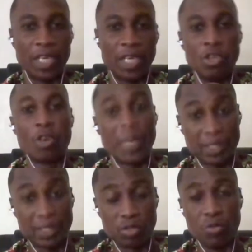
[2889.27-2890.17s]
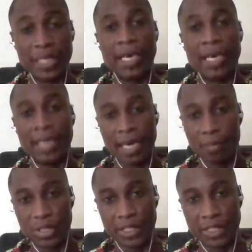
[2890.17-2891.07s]
for the young person to read and
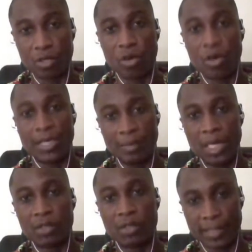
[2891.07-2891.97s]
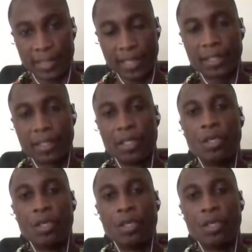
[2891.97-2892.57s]
appreciate or assimilate or understand.